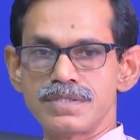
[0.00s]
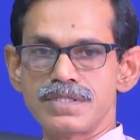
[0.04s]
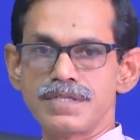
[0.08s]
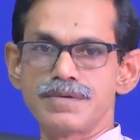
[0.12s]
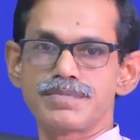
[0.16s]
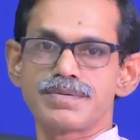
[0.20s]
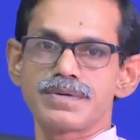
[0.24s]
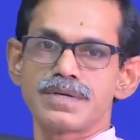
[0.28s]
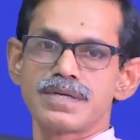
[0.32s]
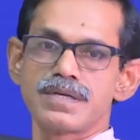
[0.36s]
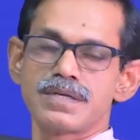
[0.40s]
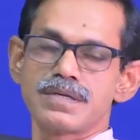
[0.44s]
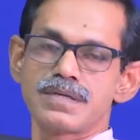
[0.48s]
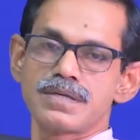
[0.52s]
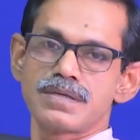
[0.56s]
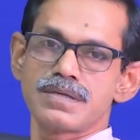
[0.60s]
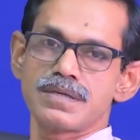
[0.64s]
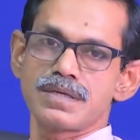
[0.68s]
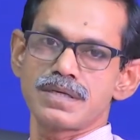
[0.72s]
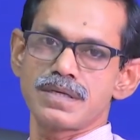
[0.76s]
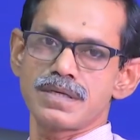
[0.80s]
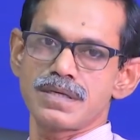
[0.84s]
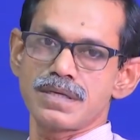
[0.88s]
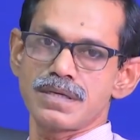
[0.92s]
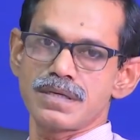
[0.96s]
different
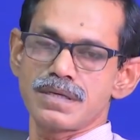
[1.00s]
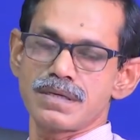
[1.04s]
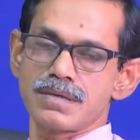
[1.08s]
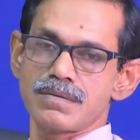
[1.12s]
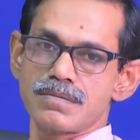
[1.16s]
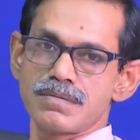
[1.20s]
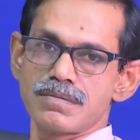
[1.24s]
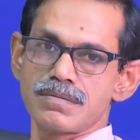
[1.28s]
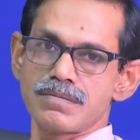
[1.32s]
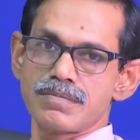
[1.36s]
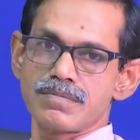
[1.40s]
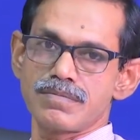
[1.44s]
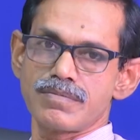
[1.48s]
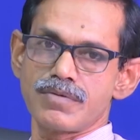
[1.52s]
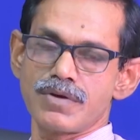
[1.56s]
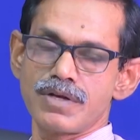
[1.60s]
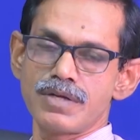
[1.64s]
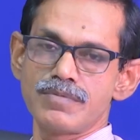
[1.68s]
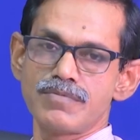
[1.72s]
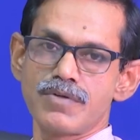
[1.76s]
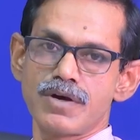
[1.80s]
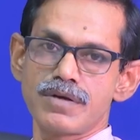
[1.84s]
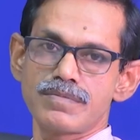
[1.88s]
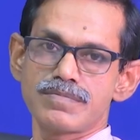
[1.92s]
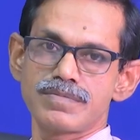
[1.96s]

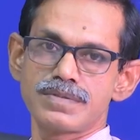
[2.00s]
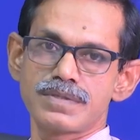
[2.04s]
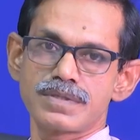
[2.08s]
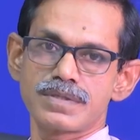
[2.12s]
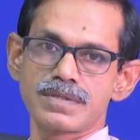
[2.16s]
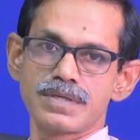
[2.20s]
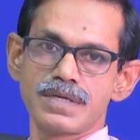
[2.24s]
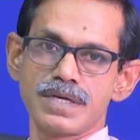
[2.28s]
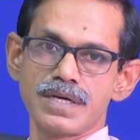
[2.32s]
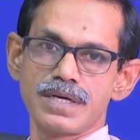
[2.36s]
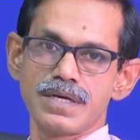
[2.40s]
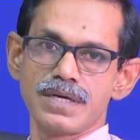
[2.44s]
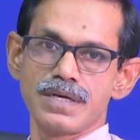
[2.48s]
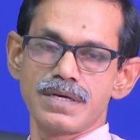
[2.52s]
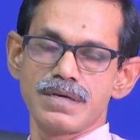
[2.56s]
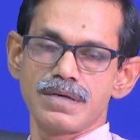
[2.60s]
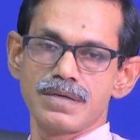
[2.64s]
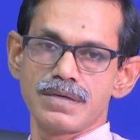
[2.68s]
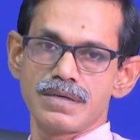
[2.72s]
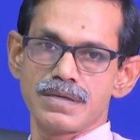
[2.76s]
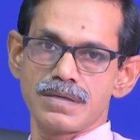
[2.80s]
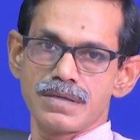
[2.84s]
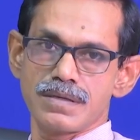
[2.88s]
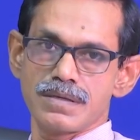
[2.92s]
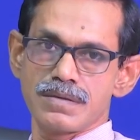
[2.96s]
polymorphic
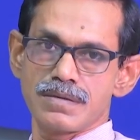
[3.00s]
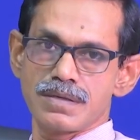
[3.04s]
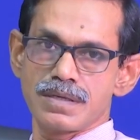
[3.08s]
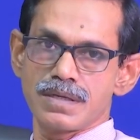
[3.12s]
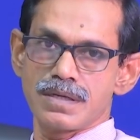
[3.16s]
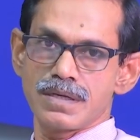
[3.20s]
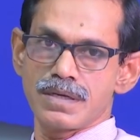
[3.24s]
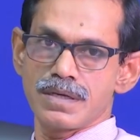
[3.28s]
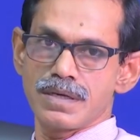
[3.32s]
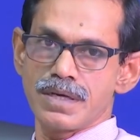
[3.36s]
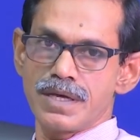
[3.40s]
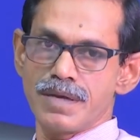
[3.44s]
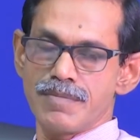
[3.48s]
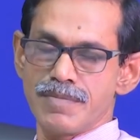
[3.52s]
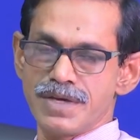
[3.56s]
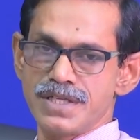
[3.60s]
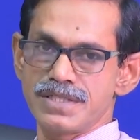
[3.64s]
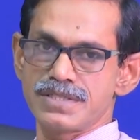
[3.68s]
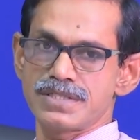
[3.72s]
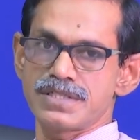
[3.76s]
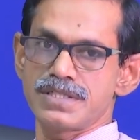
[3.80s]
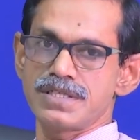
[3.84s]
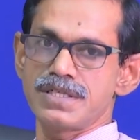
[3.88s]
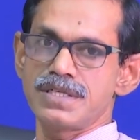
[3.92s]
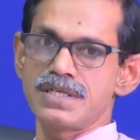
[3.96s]

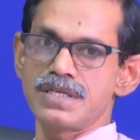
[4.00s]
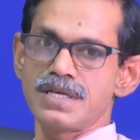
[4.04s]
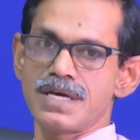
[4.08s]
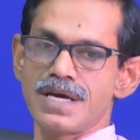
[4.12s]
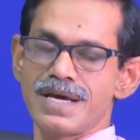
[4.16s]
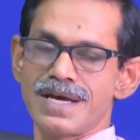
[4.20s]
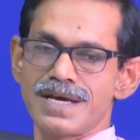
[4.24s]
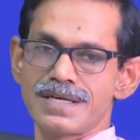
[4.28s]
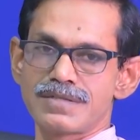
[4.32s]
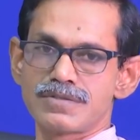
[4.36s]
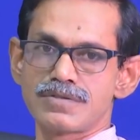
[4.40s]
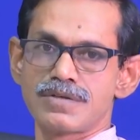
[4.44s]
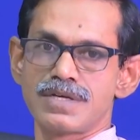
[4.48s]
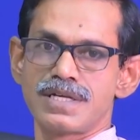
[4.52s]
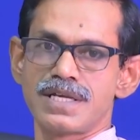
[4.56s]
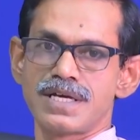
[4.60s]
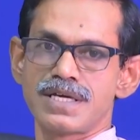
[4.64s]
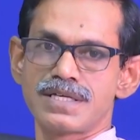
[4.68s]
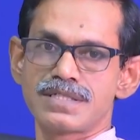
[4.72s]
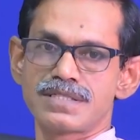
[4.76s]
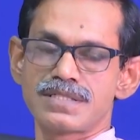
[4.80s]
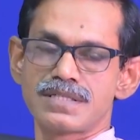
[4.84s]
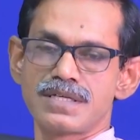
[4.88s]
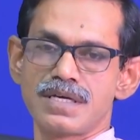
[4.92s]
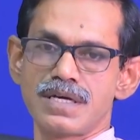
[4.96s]
MHC, as well
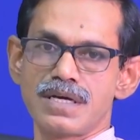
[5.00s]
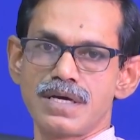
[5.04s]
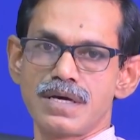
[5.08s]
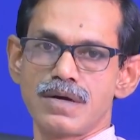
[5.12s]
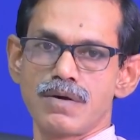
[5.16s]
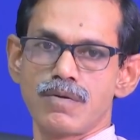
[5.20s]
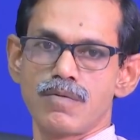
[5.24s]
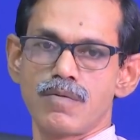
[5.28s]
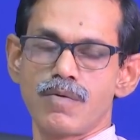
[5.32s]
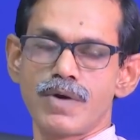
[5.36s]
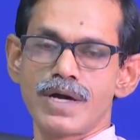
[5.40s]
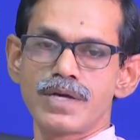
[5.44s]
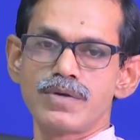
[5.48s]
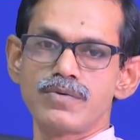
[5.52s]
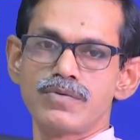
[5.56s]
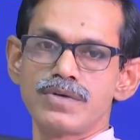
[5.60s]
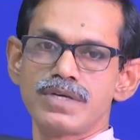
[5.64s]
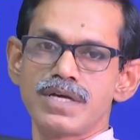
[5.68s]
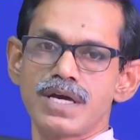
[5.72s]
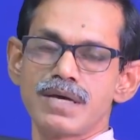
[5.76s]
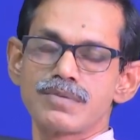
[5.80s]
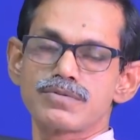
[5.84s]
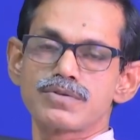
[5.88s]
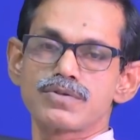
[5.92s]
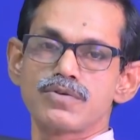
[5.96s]
as why
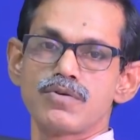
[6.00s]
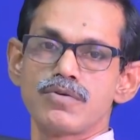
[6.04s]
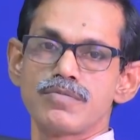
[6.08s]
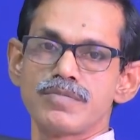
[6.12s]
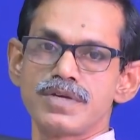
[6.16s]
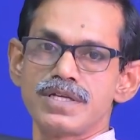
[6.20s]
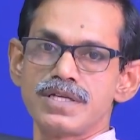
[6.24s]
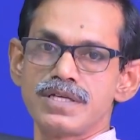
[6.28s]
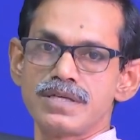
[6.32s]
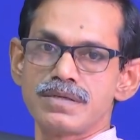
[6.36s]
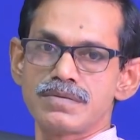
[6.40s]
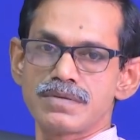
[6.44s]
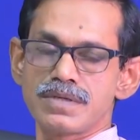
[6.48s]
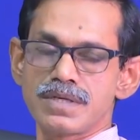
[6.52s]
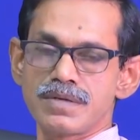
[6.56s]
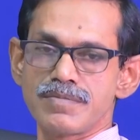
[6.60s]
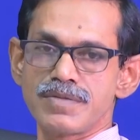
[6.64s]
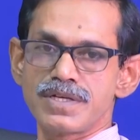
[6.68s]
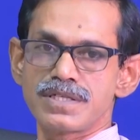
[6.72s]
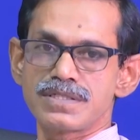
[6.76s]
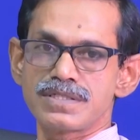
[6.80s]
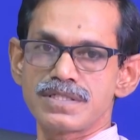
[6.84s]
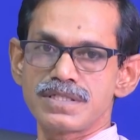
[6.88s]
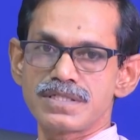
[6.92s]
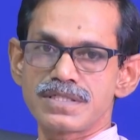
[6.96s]
we have so many
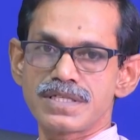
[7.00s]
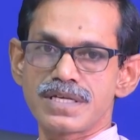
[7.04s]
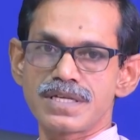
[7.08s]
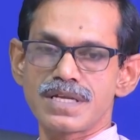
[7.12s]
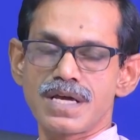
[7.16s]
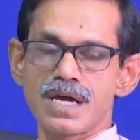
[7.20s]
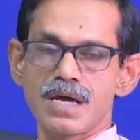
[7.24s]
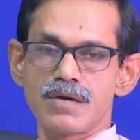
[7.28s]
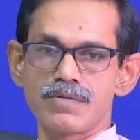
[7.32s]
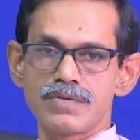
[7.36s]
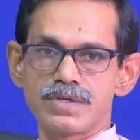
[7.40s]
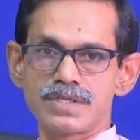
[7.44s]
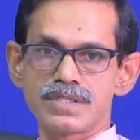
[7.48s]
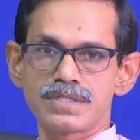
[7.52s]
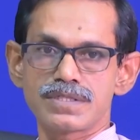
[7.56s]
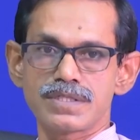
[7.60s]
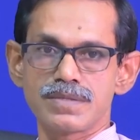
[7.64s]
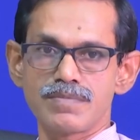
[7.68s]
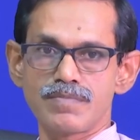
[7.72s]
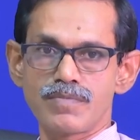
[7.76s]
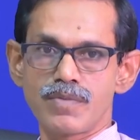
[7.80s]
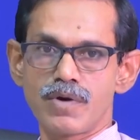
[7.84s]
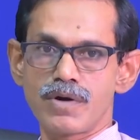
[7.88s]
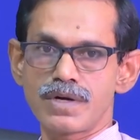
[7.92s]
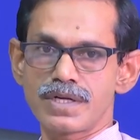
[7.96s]
MHCs and how it is
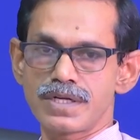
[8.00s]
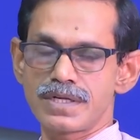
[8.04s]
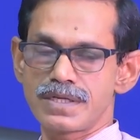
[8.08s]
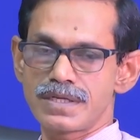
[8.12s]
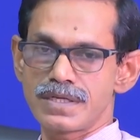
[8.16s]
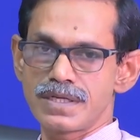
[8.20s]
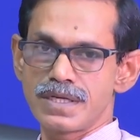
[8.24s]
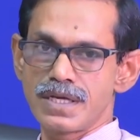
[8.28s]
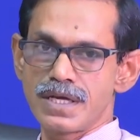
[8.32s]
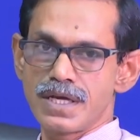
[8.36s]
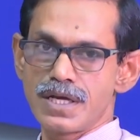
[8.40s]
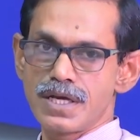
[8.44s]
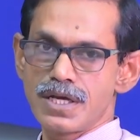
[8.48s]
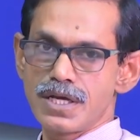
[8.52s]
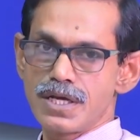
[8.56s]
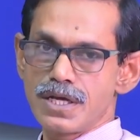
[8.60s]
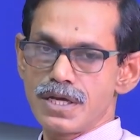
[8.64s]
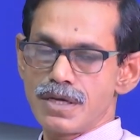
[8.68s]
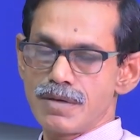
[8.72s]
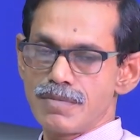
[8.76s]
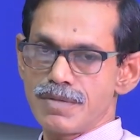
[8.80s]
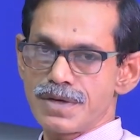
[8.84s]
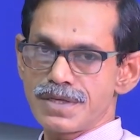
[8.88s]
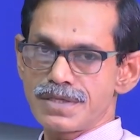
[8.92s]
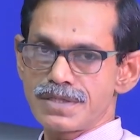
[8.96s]
important.
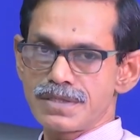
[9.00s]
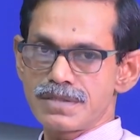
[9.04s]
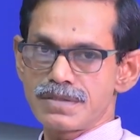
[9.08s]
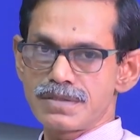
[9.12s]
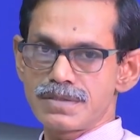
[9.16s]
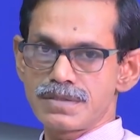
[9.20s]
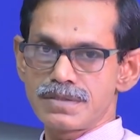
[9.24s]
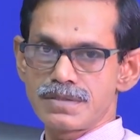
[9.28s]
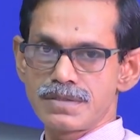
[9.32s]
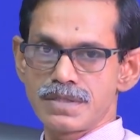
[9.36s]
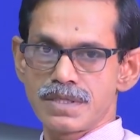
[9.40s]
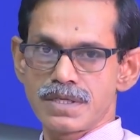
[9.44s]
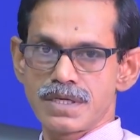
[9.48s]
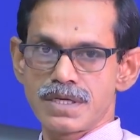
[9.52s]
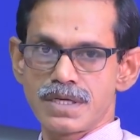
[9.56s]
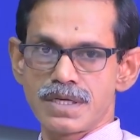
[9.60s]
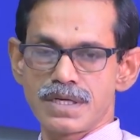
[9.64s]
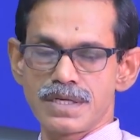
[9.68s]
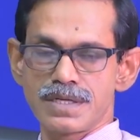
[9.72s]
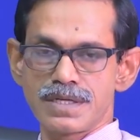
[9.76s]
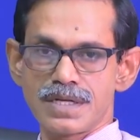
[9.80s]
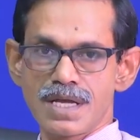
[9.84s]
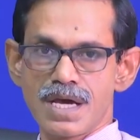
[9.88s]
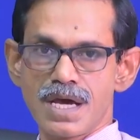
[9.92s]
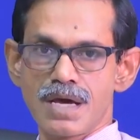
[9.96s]
But
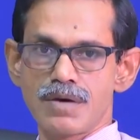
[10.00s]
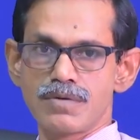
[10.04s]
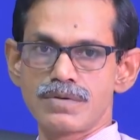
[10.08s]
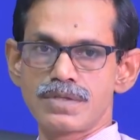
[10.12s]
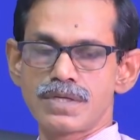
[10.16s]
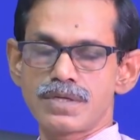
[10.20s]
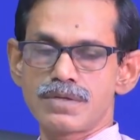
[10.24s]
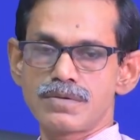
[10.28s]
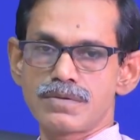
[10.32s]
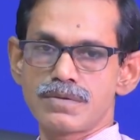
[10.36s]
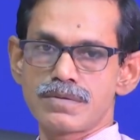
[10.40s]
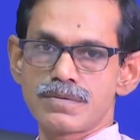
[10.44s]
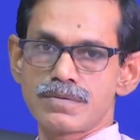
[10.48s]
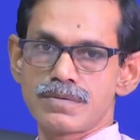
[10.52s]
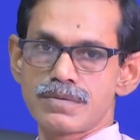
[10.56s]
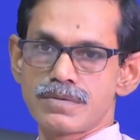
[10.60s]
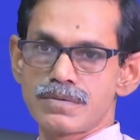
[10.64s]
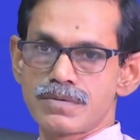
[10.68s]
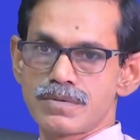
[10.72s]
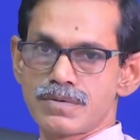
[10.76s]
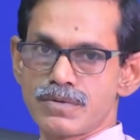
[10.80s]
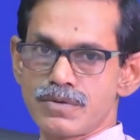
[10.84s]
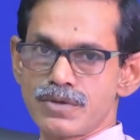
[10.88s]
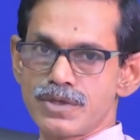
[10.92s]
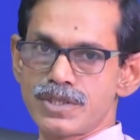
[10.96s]
now the
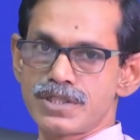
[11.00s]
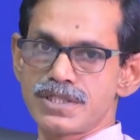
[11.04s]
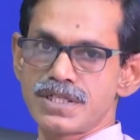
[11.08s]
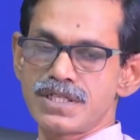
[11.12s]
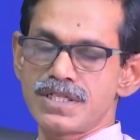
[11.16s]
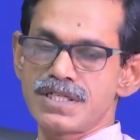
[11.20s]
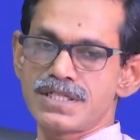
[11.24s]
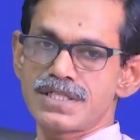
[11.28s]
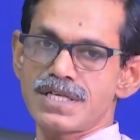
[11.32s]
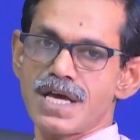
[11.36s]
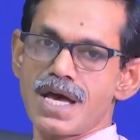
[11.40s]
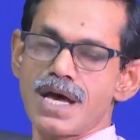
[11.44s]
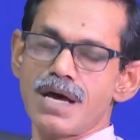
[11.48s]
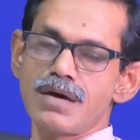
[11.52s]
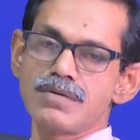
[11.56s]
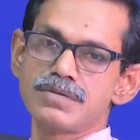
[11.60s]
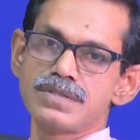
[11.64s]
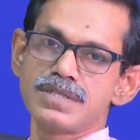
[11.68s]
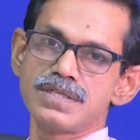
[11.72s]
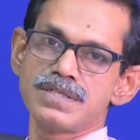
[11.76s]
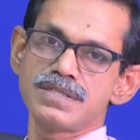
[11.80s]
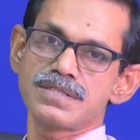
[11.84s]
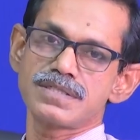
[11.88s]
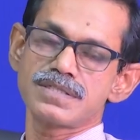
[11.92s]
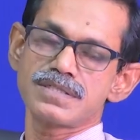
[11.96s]
question is how
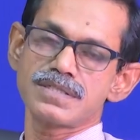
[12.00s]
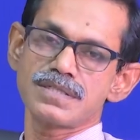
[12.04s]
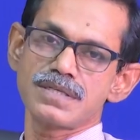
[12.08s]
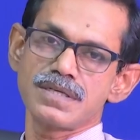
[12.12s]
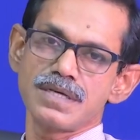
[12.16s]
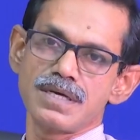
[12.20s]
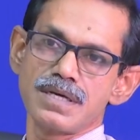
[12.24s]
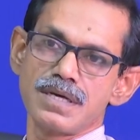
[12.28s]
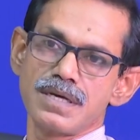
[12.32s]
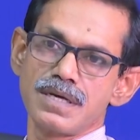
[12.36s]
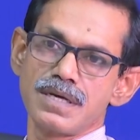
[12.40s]
these